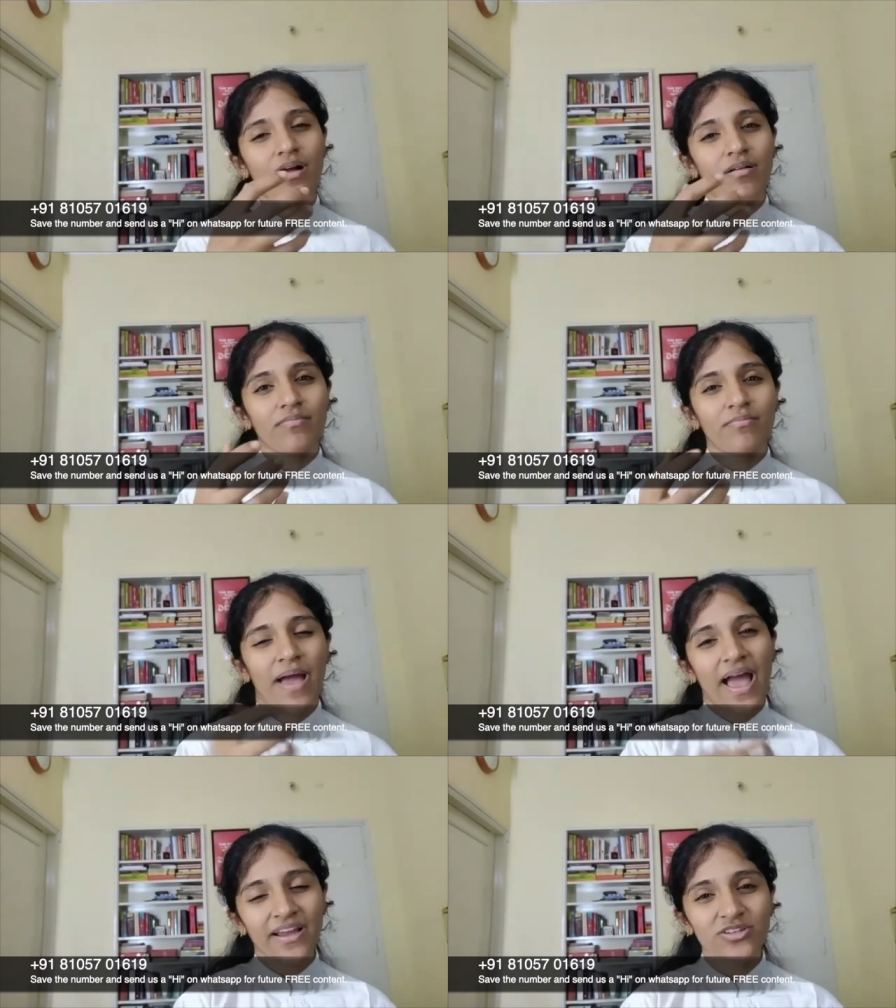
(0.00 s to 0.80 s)

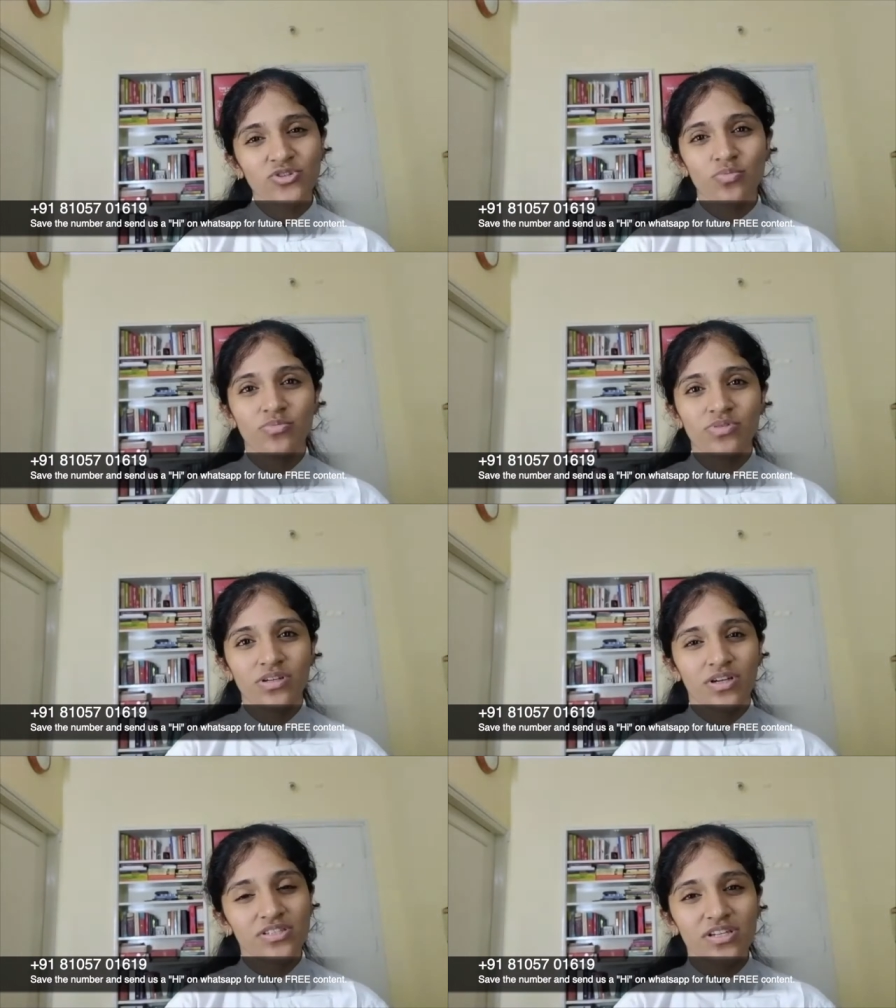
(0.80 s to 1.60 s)
back to the
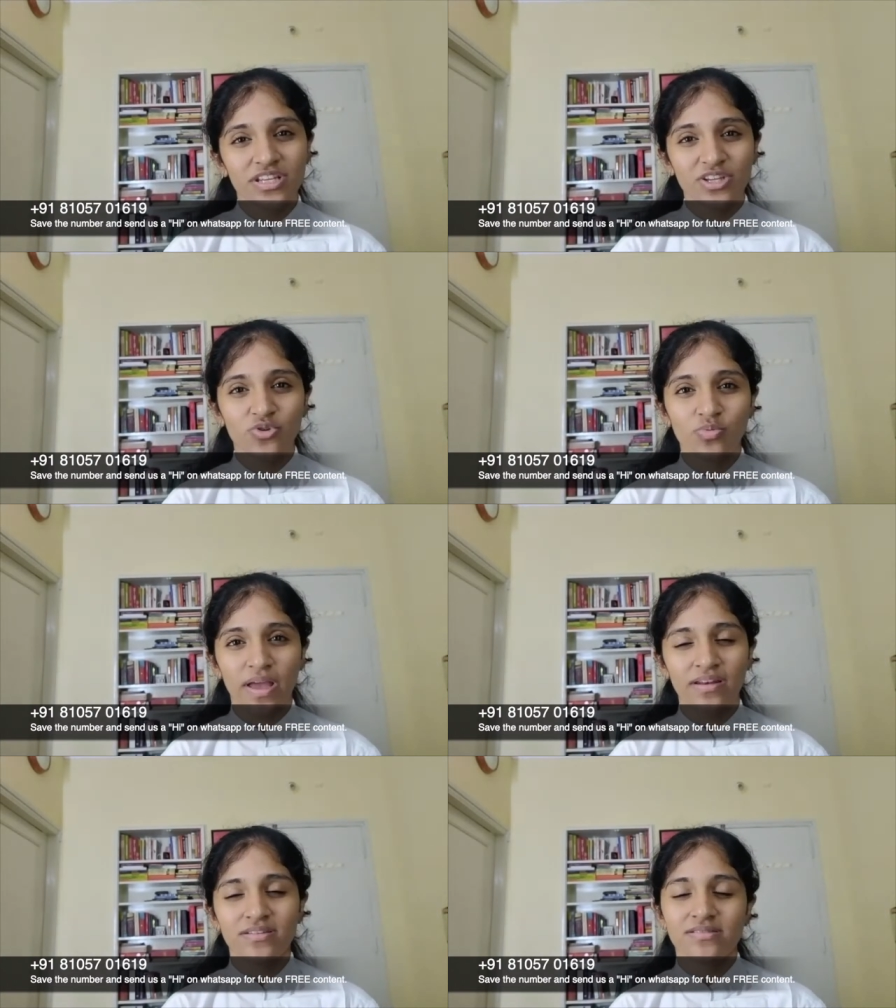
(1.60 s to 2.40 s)
consulting room
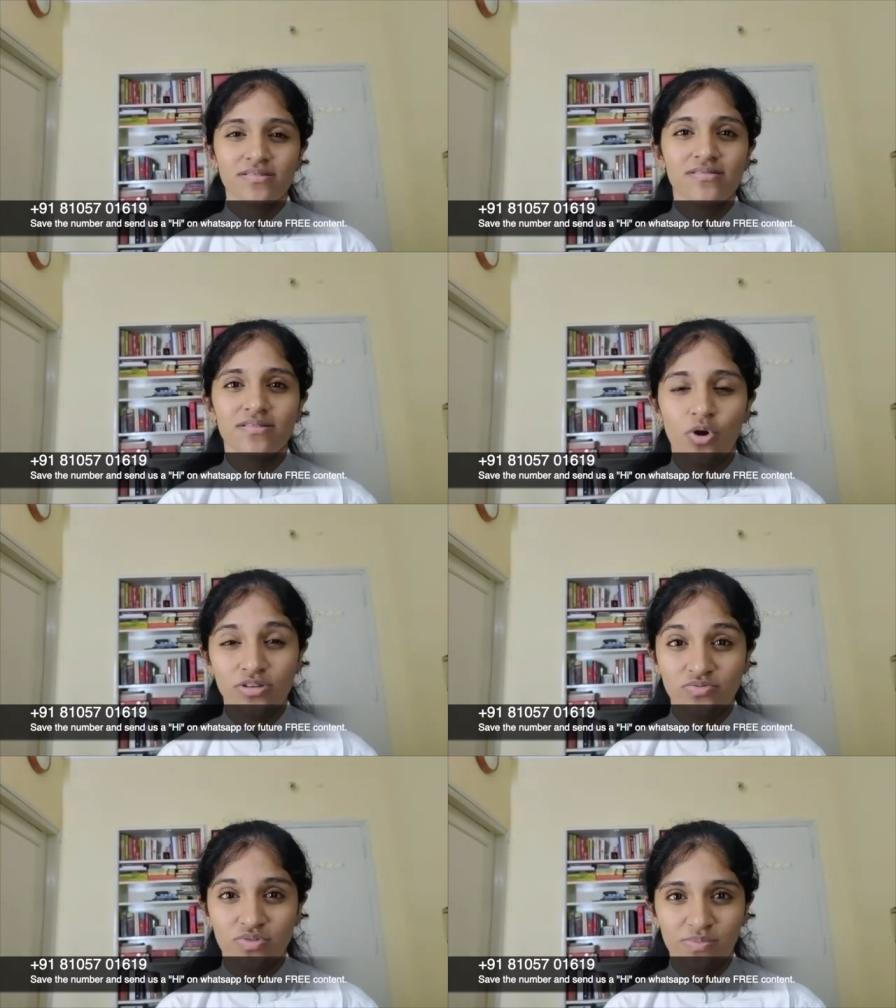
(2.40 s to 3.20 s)
and discuss the
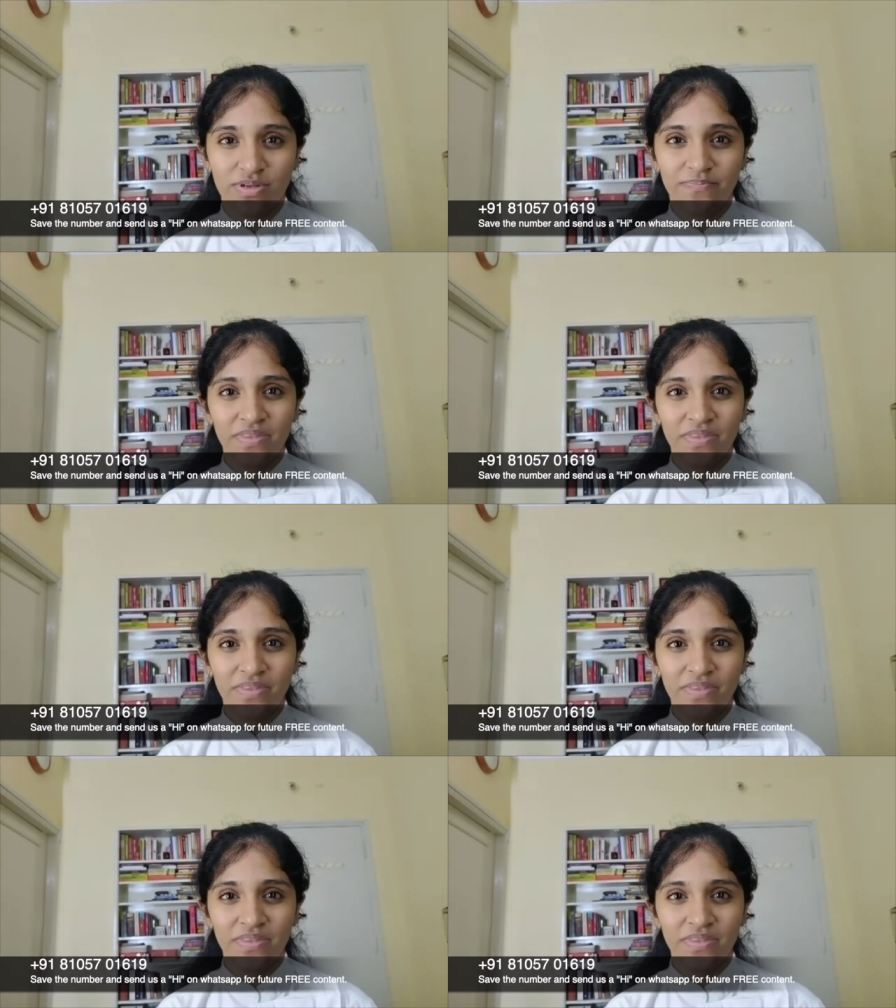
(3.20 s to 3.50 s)
cost with me,